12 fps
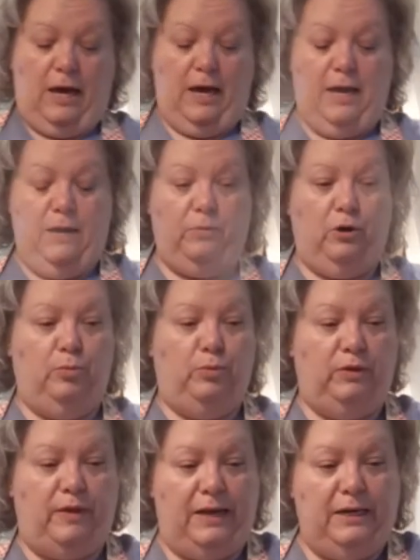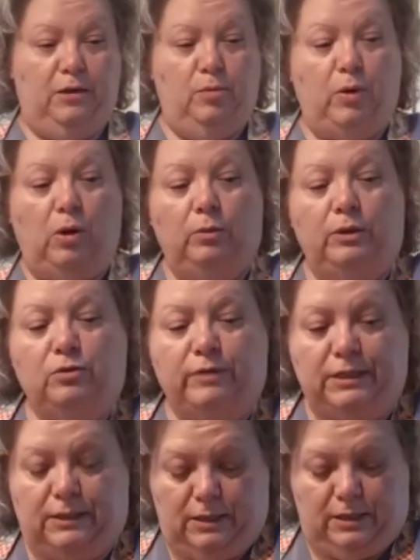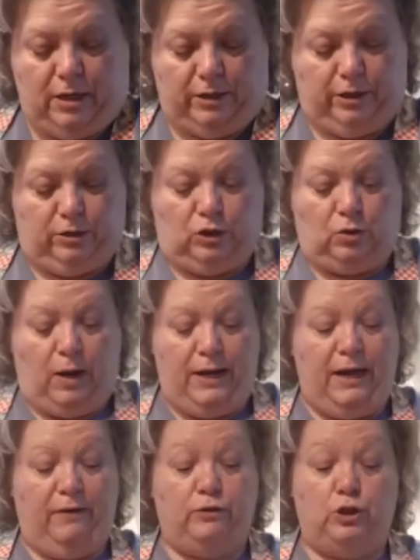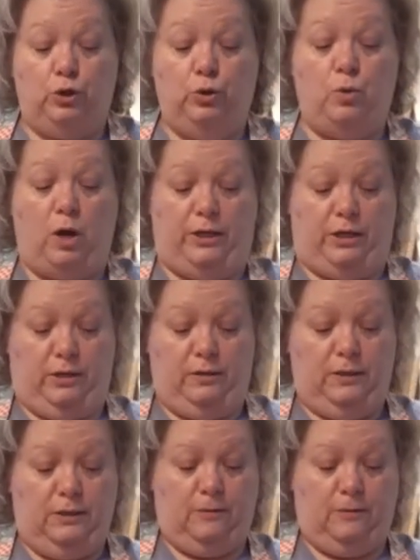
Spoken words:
And we're going to put that in the bowl with the rest of the onions. So I have 2 onions.